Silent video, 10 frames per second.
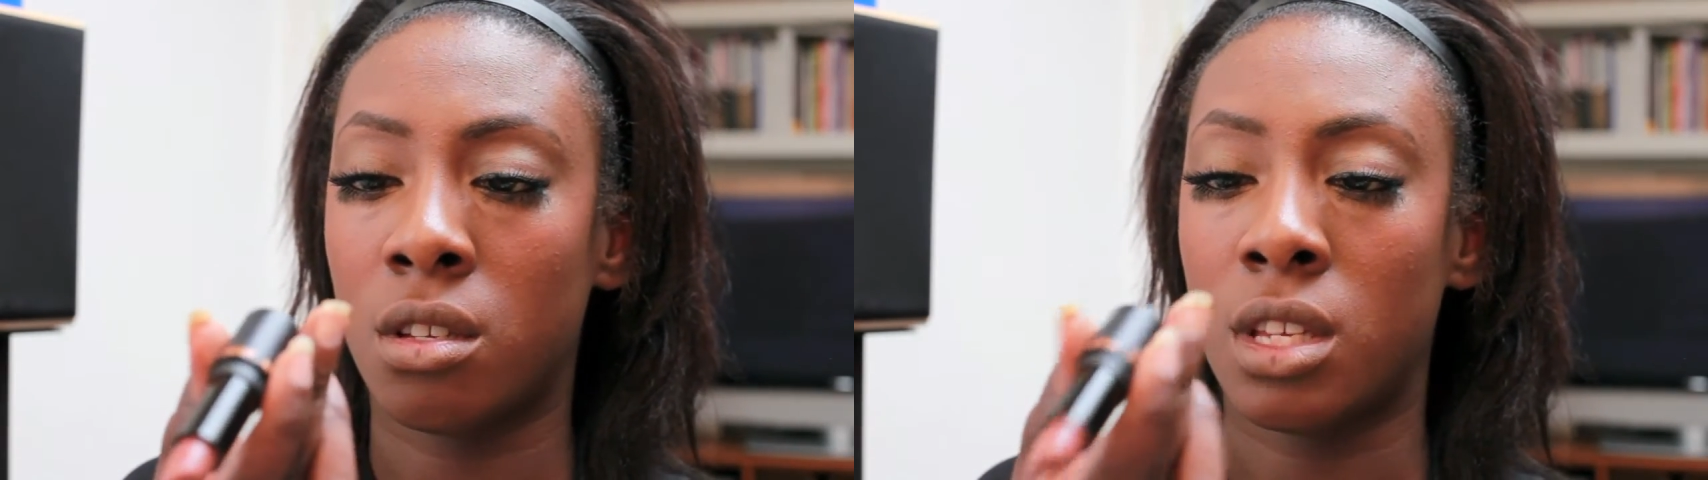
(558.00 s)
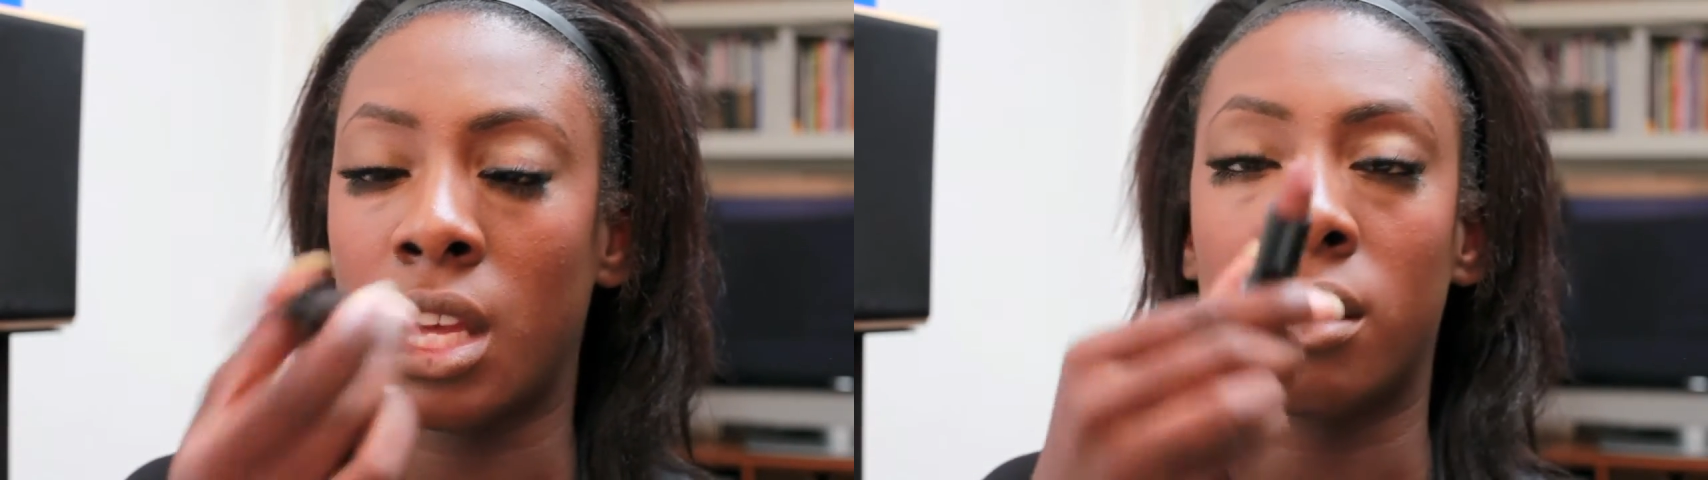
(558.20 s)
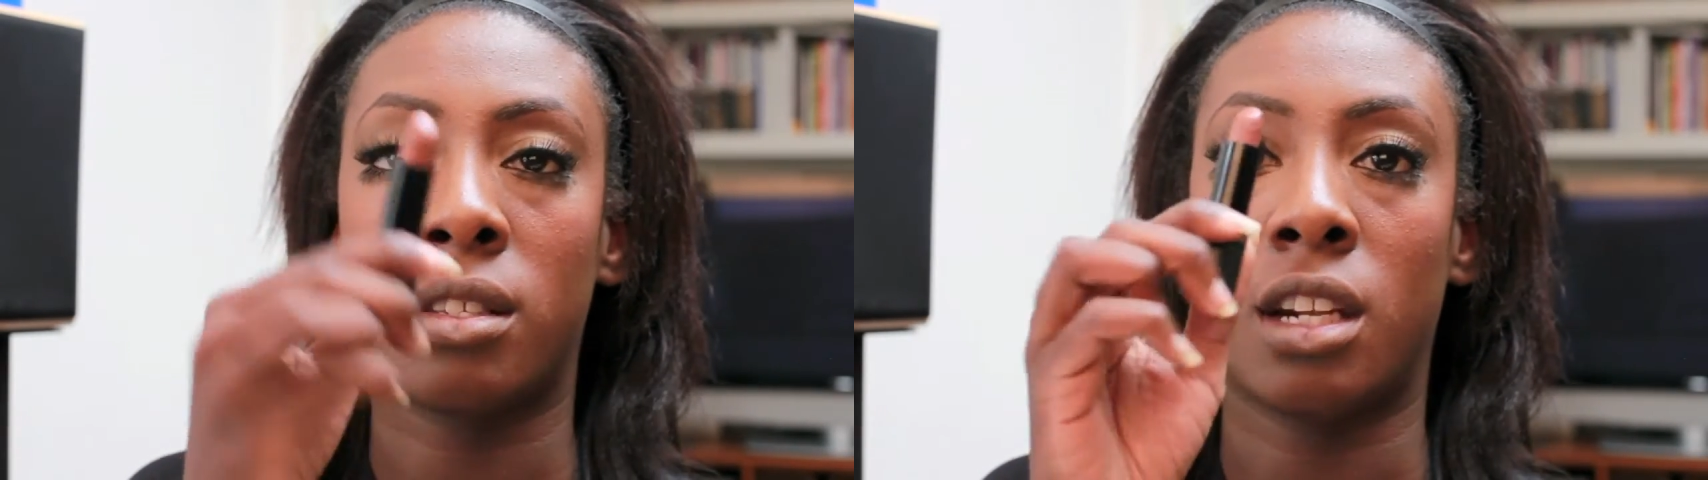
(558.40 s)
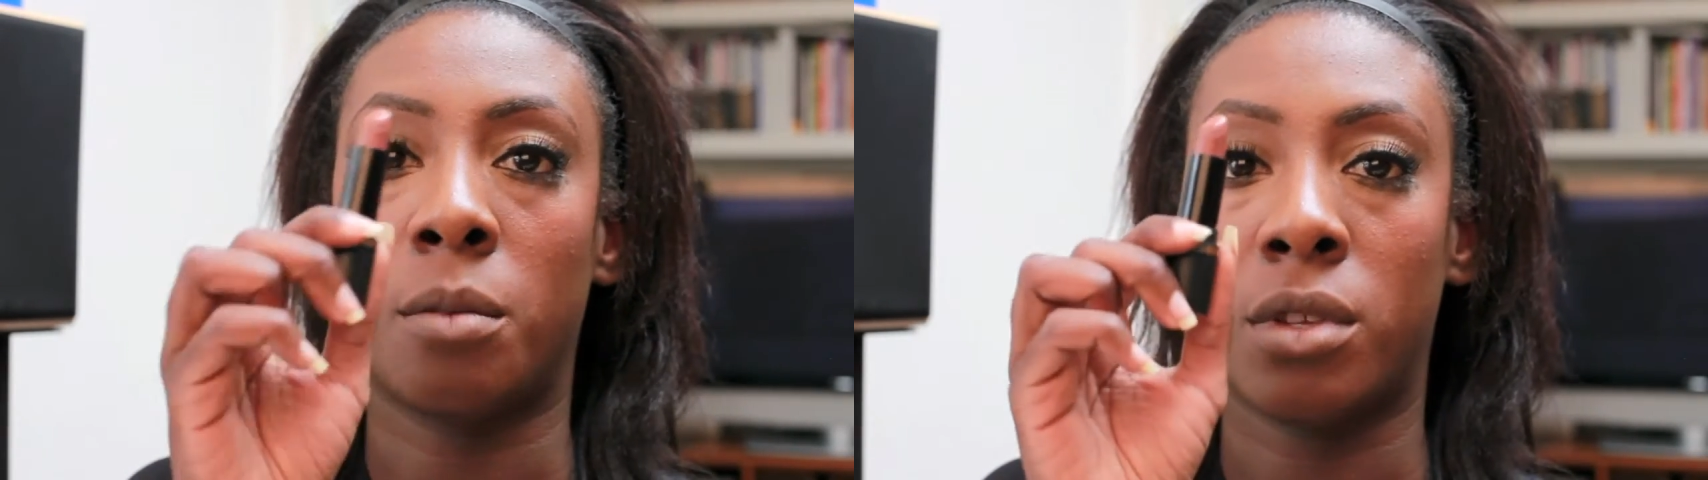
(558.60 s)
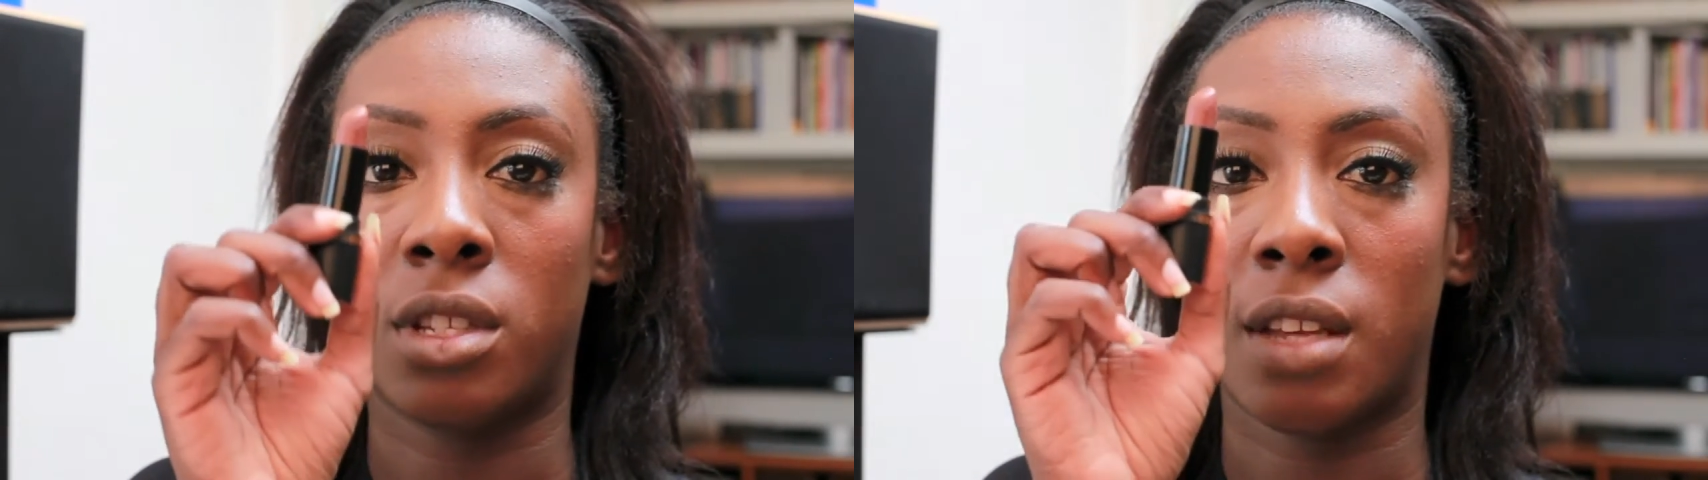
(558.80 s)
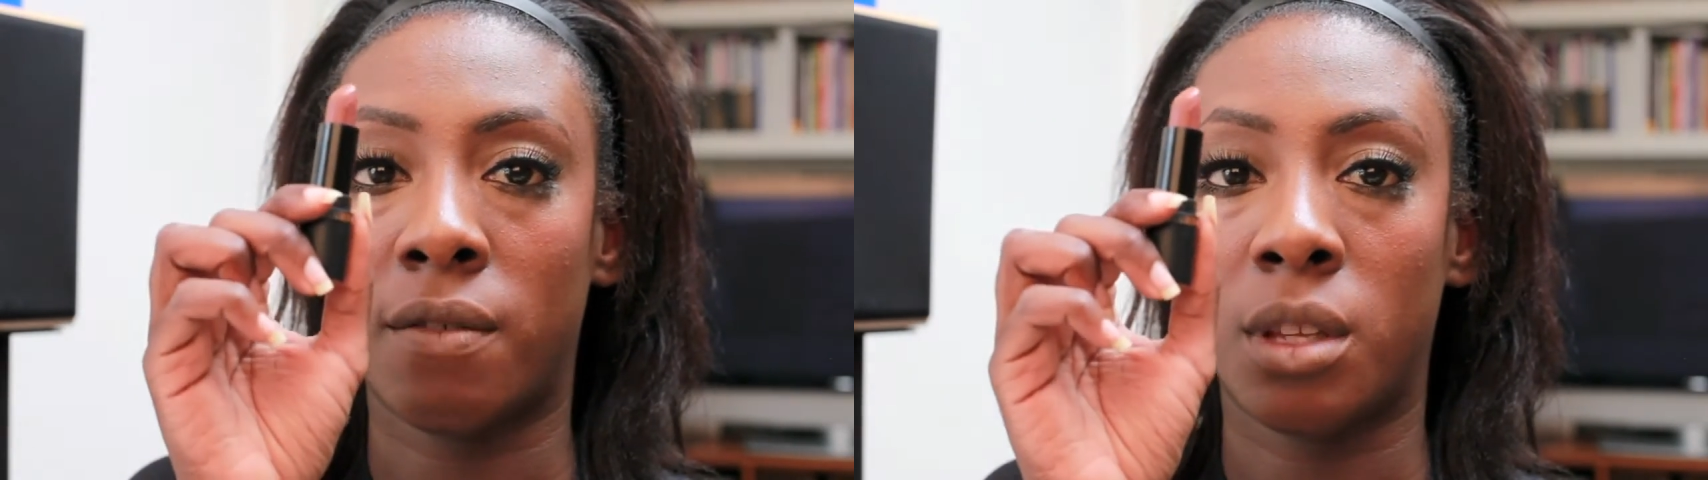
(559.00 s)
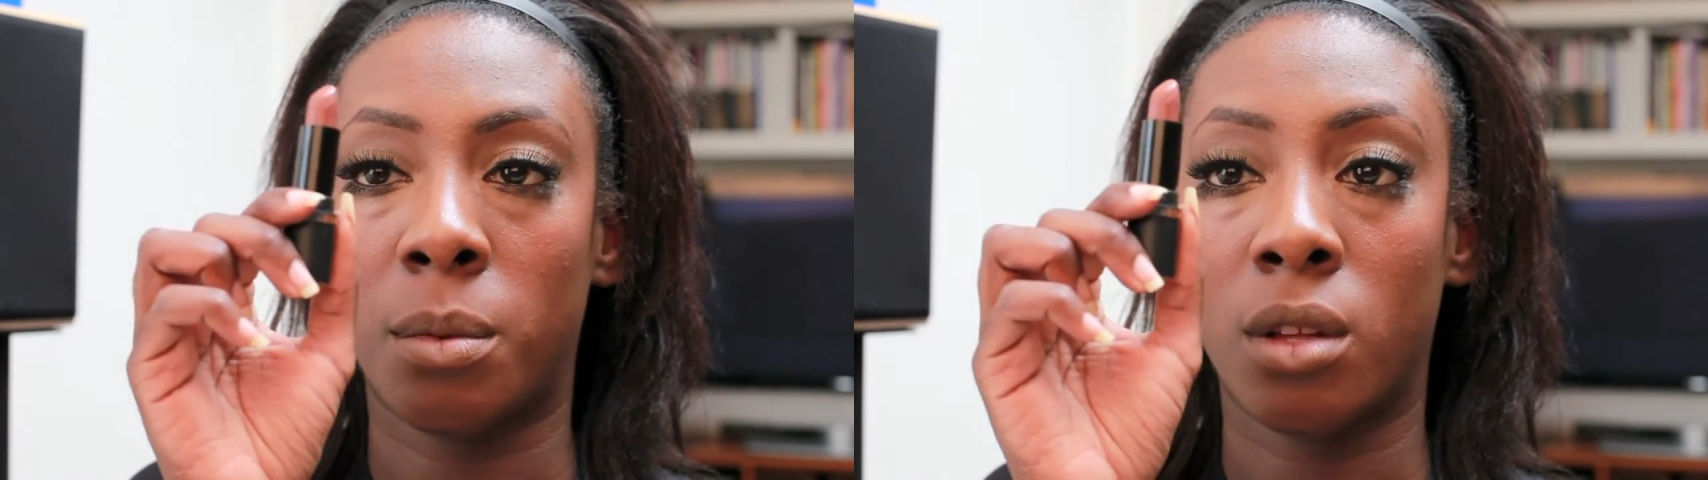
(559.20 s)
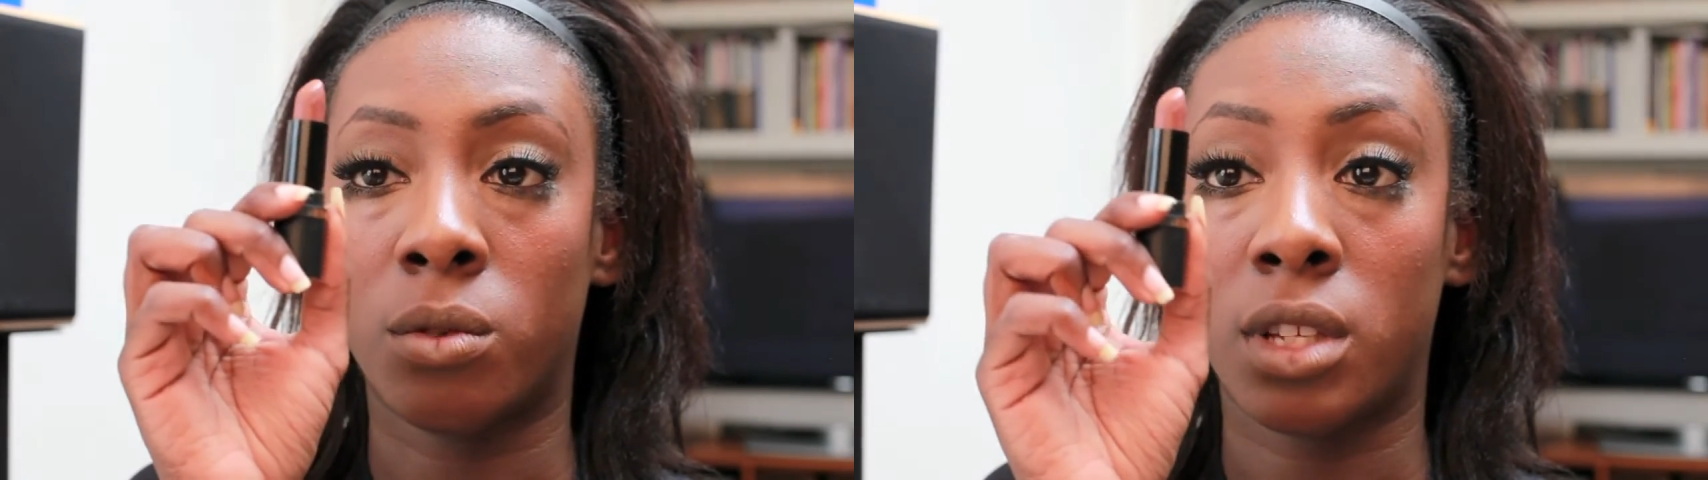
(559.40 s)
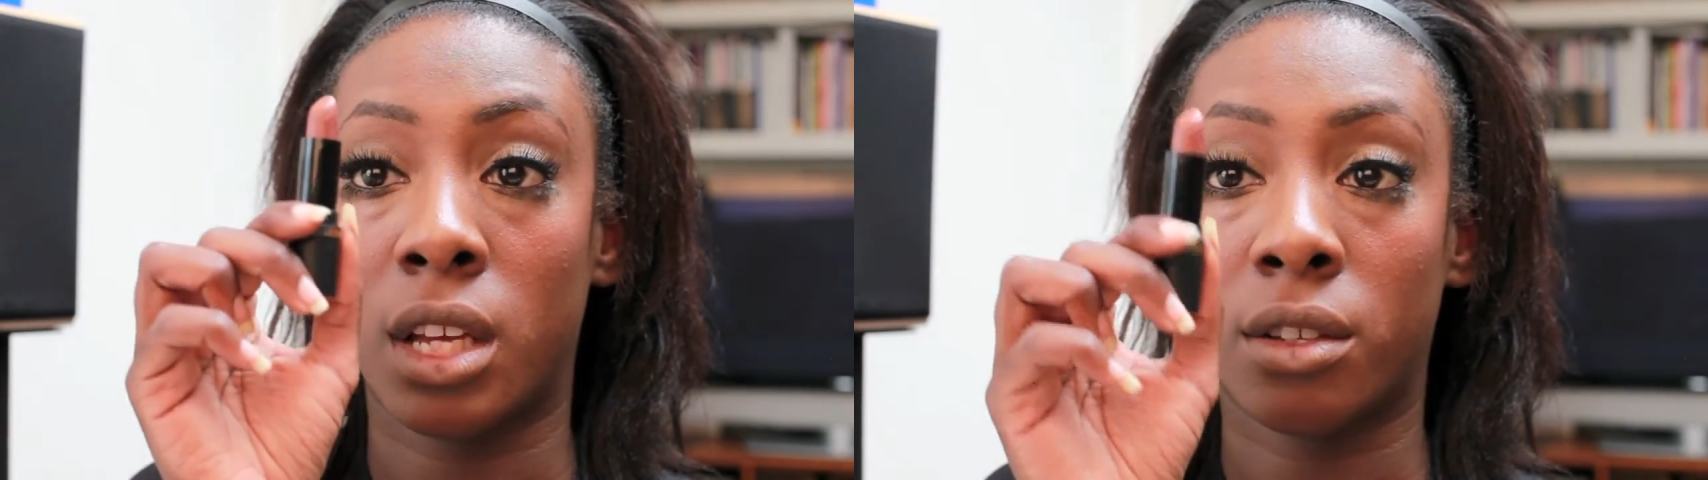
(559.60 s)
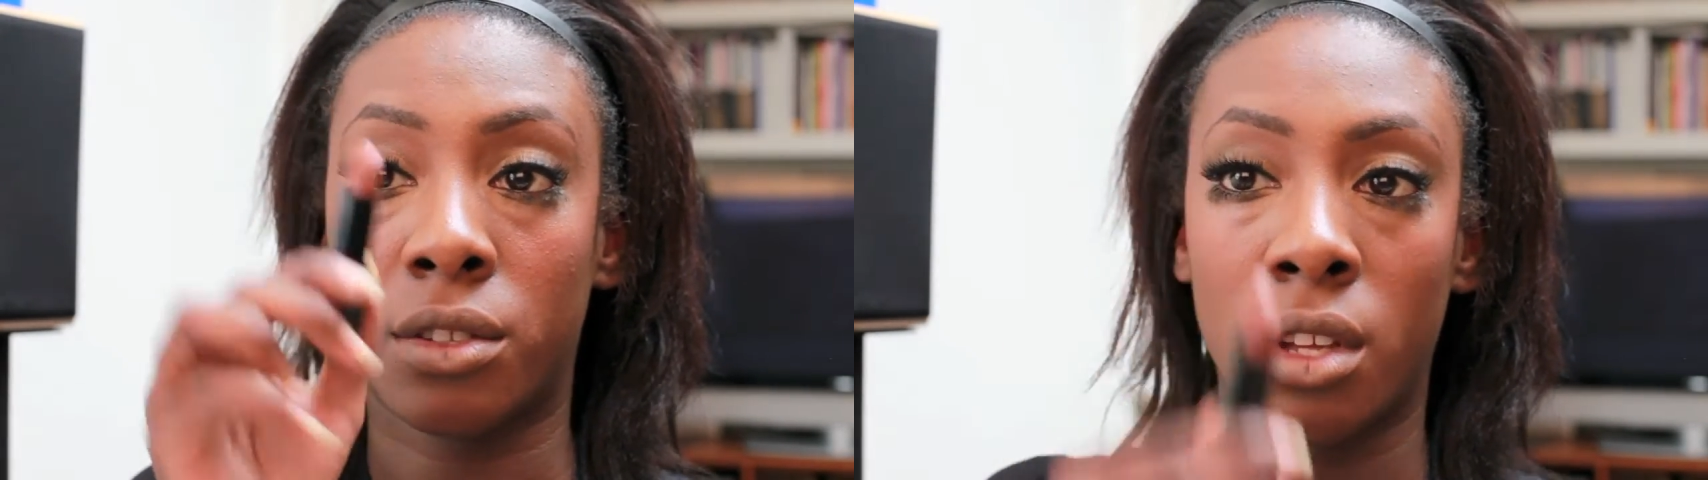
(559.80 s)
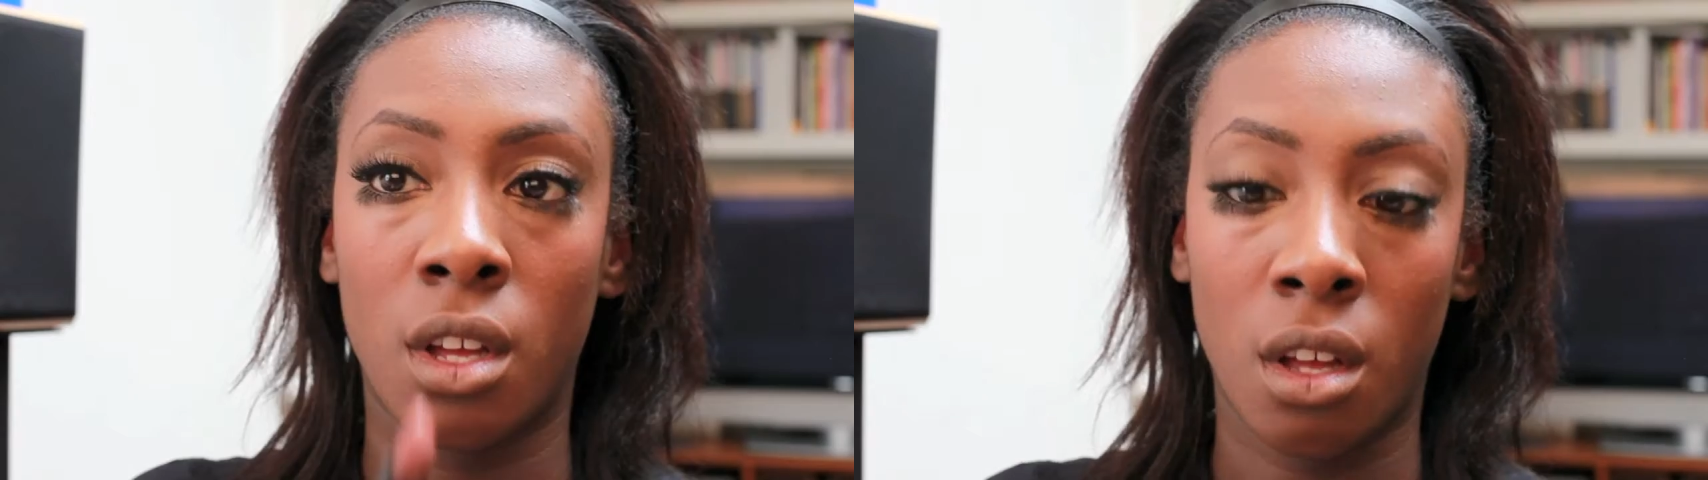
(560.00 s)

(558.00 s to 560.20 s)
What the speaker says: Yeah, Cinnamon, 7006.